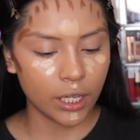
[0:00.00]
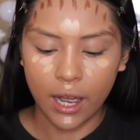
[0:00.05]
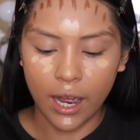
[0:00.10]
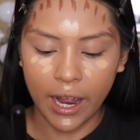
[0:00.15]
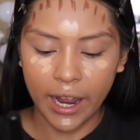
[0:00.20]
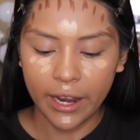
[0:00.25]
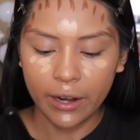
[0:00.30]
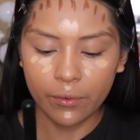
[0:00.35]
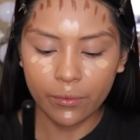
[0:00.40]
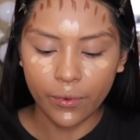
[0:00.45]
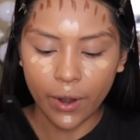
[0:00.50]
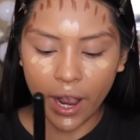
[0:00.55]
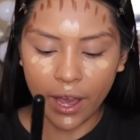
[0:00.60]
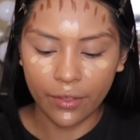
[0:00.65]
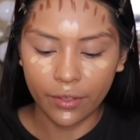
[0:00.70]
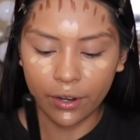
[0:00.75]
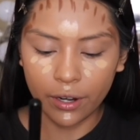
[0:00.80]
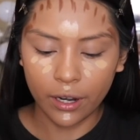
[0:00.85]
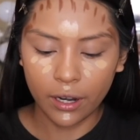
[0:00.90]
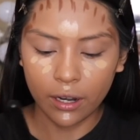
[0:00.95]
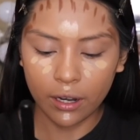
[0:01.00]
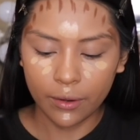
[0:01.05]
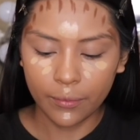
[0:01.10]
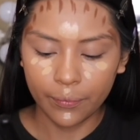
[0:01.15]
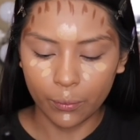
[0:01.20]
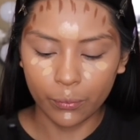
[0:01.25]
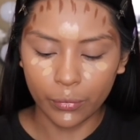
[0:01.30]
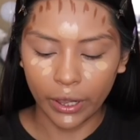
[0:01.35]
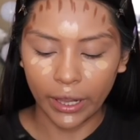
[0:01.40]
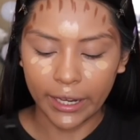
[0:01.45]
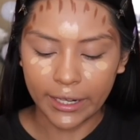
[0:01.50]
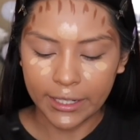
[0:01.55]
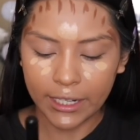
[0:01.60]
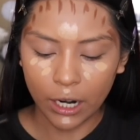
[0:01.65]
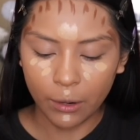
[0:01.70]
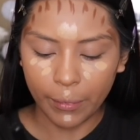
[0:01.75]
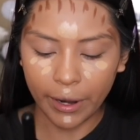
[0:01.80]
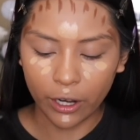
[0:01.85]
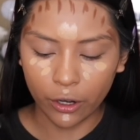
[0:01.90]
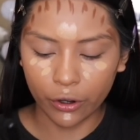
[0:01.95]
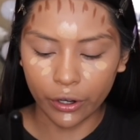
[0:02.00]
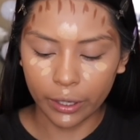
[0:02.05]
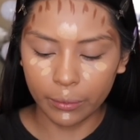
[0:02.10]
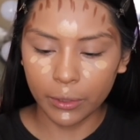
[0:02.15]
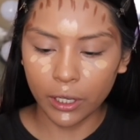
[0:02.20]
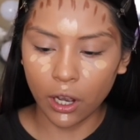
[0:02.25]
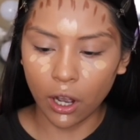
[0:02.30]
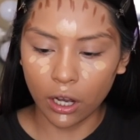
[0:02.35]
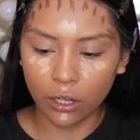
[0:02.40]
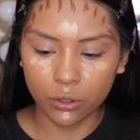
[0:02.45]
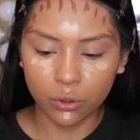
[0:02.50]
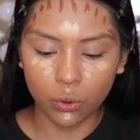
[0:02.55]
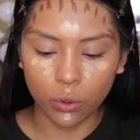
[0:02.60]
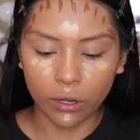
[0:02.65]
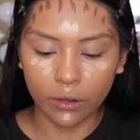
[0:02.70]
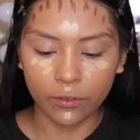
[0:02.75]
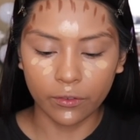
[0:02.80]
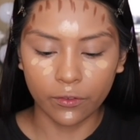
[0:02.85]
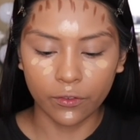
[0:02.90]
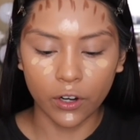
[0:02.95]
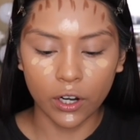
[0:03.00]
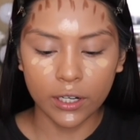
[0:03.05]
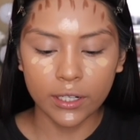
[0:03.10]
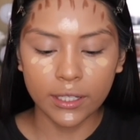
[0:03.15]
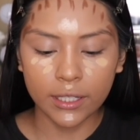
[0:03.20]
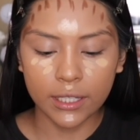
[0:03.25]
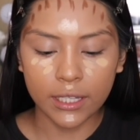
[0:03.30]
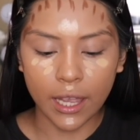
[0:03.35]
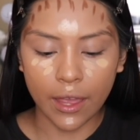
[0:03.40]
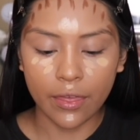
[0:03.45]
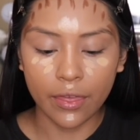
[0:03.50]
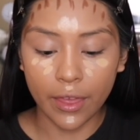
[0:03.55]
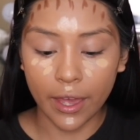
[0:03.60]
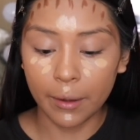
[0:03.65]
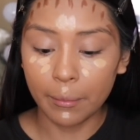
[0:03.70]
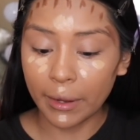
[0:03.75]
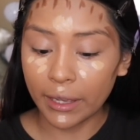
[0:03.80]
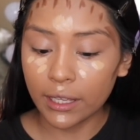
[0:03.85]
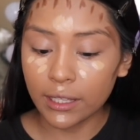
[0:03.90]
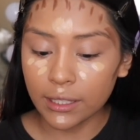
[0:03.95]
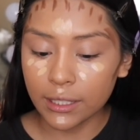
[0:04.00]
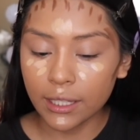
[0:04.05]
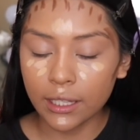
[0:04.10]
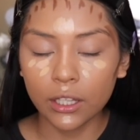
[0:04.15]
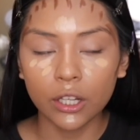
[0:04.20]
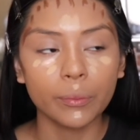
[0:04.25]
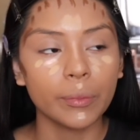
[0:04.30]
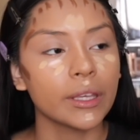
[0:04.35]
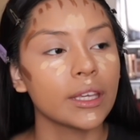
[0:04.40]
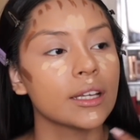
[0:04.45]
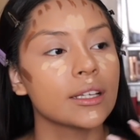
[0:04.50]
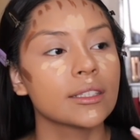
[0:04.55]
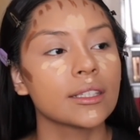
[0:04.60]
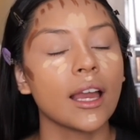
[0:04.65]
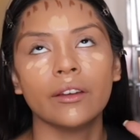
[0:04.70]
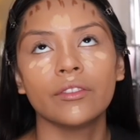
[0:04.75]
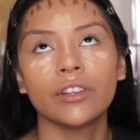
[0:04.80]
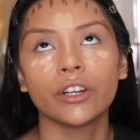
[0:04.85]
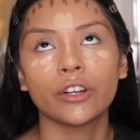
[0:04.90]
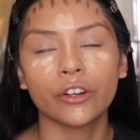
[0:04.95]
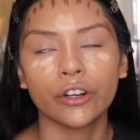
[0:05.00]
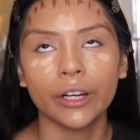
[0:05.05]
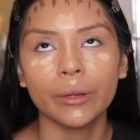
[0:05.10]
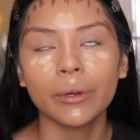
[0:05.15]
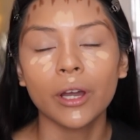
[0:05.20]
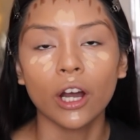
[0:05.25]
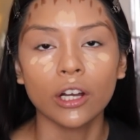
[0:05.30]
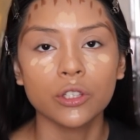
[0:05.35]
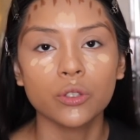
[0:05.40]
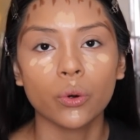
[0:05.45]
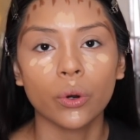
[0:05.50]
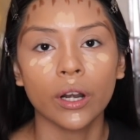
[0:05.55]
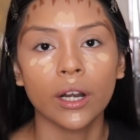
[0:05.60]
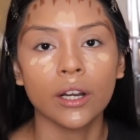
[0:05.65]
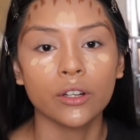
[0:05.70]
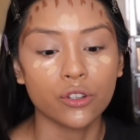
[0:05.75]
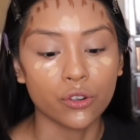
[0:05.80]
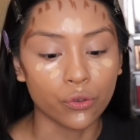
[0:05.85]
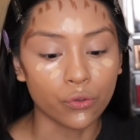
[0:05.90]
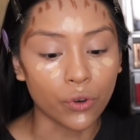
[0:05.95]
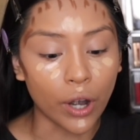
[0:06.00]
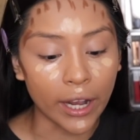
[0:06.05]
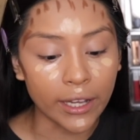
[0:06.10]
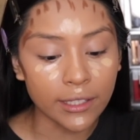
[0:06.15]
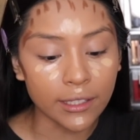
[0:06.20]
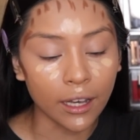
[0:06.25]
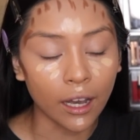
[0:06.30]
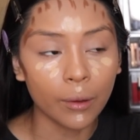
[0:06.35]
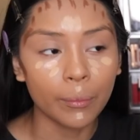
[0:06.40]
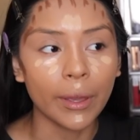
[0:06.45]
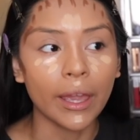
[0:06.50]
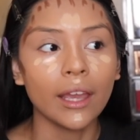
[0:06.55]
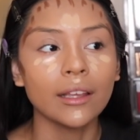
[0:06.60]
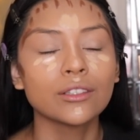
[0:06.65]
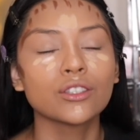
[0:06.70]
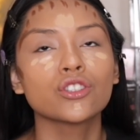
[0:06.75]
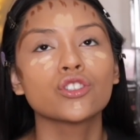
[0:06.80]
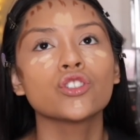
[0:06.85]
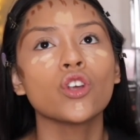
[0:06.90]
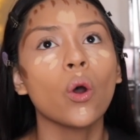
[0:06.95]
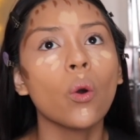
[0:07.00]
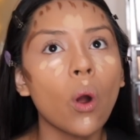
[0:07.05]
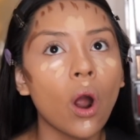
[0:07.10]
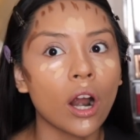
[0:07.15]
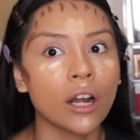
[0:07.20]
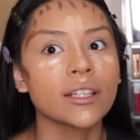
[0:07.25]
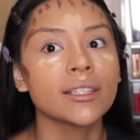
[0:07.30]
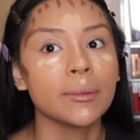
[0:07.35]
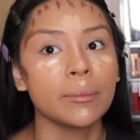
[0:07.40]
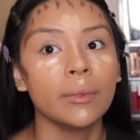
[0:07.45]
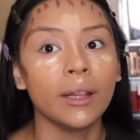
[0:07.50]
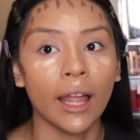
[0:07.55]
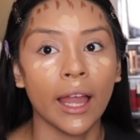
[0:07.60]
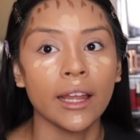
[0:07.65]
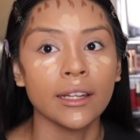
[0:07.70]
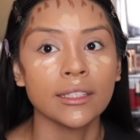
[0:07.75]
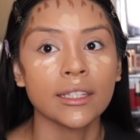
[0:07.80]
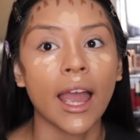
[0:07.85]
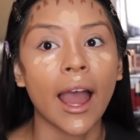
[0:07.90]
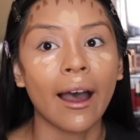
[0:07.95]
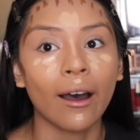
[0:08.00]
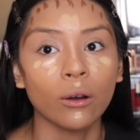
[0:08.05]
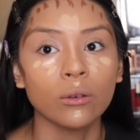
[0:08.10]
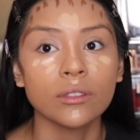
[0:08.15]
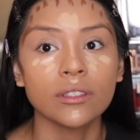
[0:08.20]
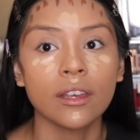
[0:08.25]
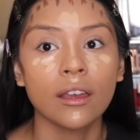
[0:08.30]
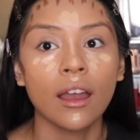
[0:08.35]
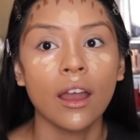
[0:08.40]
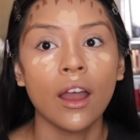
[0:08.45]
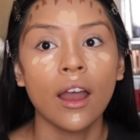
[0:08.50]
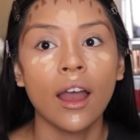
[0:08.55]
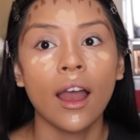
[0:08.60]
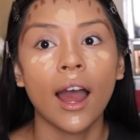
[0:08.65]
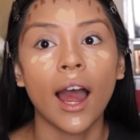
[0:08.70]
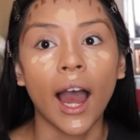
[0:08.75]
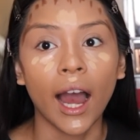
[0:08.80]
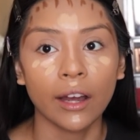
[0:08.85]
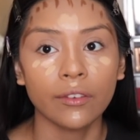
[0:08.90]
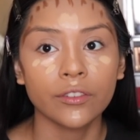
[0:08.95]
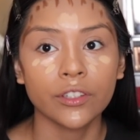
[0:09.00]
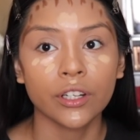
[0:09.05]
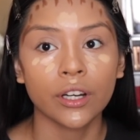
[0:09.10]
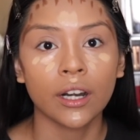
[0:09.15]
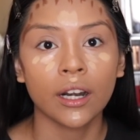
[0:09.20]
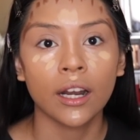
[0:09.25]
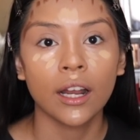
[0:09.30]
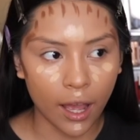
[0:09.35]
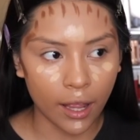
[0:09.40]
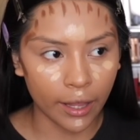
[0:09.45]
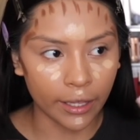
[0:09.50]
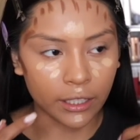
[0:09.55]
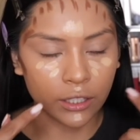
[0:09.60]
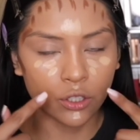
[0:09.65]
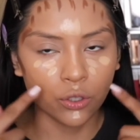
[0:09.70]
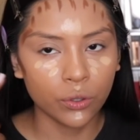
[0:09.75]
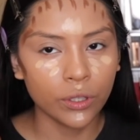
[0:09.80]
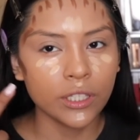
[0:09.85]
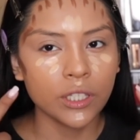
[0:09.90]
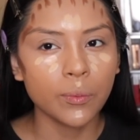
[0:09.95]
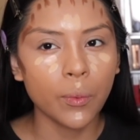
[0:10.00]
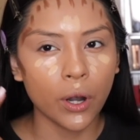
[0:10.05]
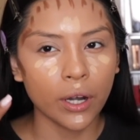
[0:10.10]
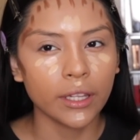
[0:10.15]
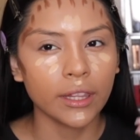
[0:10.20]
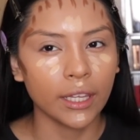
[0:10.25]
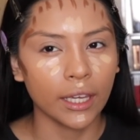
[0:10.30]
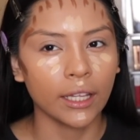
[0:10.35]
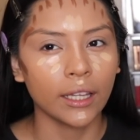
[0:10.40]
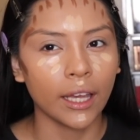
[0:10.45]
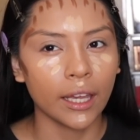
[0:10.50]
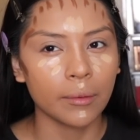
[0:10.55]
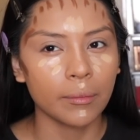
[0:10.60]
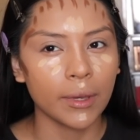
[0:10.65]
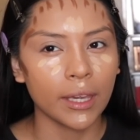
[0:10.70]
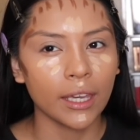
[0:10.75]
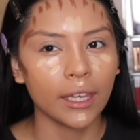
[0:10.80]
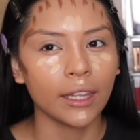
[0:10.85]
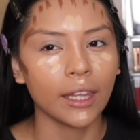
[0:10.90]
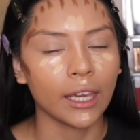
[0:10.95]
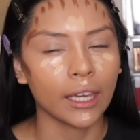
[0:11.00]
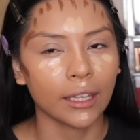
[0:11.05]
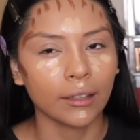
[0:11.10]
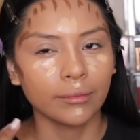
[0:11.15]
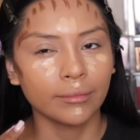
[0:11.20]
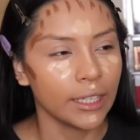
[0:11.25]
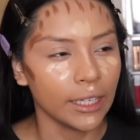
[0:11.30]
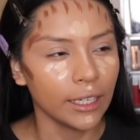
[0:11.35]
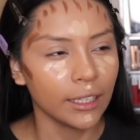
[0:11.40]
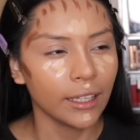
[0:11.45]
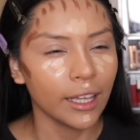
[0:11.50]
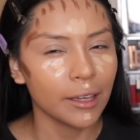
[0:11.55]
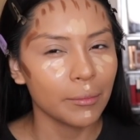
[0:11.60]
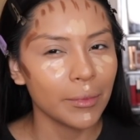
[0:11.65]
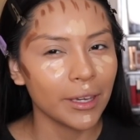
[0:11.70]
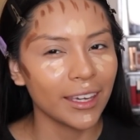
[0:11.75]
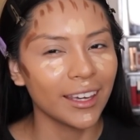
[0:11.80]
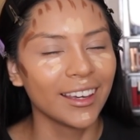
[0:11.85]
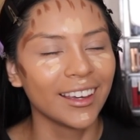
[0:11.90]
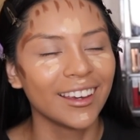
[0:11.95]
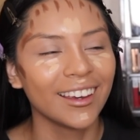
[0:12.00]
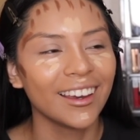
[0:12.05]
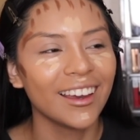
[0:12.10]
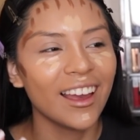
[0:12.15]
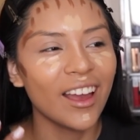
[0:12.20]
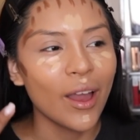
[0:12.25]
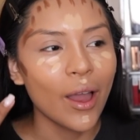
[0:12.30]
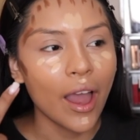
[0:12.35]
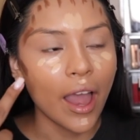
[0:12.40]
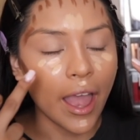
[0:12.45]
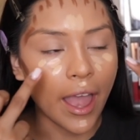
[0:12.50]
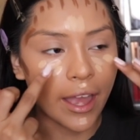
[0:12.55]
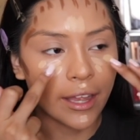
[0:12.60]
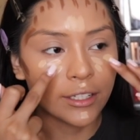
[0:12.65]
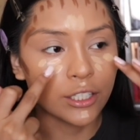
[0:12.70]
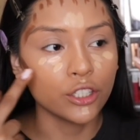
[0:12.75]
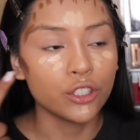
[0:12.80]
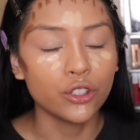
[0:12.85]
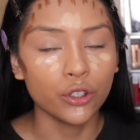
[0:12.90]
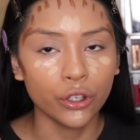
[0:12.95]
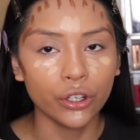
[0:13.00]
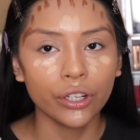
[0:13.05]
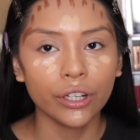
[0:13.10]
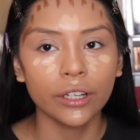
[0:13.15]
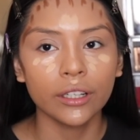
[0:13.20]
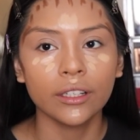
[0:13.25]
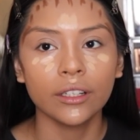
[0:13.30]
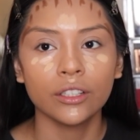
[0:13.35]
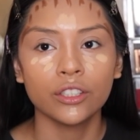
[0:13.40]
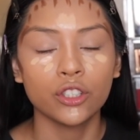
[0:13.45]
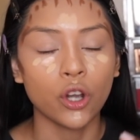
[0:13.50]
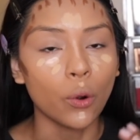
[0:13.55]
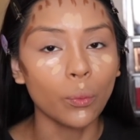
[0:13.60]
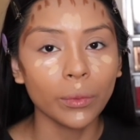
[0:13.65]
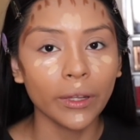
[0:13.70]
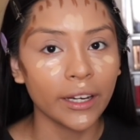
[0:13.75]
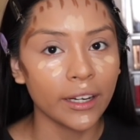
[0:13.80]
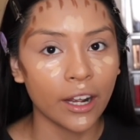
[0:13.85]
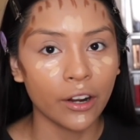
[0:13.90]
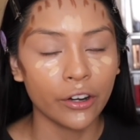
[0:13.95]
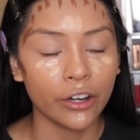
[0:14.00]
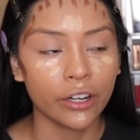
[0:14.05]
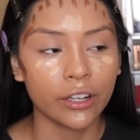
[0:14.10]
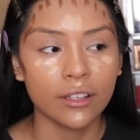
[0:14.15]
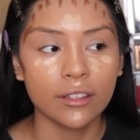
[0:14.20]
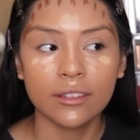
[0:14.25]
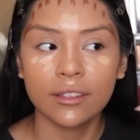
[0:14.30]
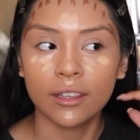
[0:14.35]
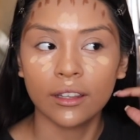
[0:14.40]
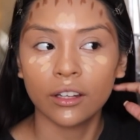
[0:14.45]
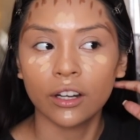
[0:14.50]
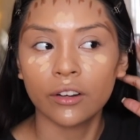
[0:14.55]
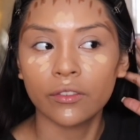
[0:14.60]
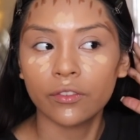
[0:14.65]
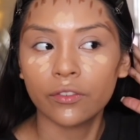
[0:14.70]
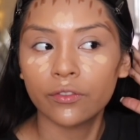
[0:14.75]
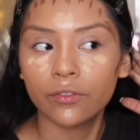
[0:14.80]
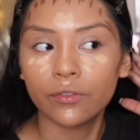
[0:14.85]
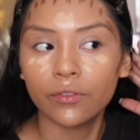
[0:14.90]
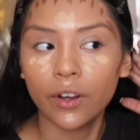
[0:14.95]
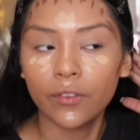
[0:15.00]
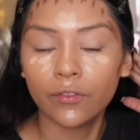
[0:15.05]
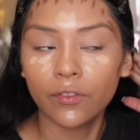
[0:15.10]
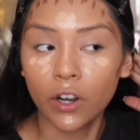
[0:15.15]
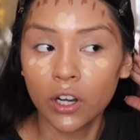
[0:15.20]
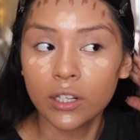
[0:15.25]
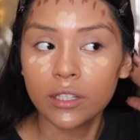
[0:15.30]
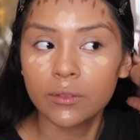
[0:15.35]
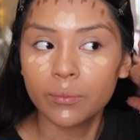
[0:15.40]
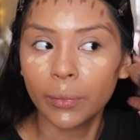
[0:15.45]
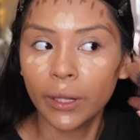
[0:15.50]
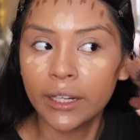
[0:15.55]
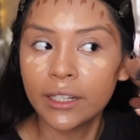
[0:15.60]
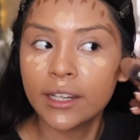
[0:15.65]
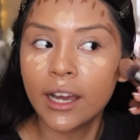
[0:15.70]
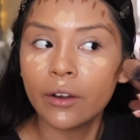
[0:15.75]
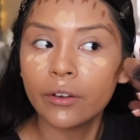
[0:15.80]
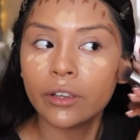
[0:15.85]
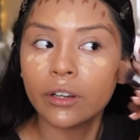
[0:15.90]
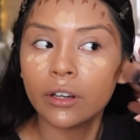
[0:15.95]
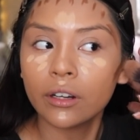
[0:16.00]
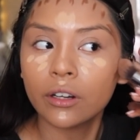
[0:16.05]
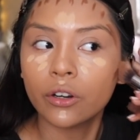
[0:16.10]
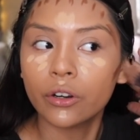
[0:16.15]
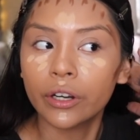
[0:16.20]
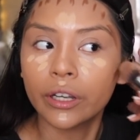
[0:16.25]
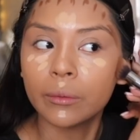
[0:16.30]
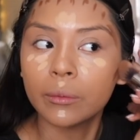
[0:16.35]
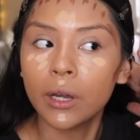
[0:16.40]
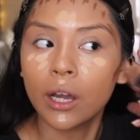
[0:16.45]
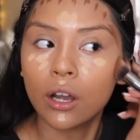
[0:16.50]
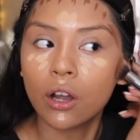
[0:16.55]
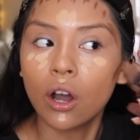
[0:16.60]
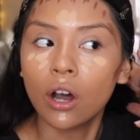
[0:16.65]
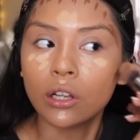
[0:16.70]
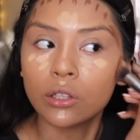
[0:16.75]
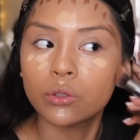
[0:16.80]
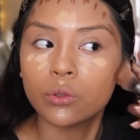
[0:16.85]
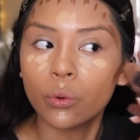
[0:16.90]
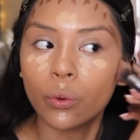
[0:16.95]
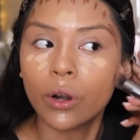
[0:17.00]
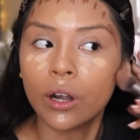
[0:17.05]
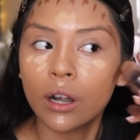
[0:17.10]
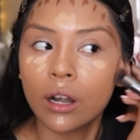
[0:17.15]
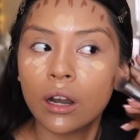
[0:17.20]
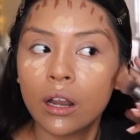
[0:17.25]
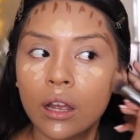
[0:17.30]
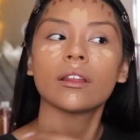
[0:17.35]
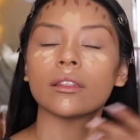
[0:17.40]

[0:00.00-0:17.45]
I rather blend out my cream contour first, then my concealer, because if the cream contour dries up, it's so hard to blend out after. Like, do the smart thing like me, like think like me, and don't blend out your concealer first. Blend out your cream contour.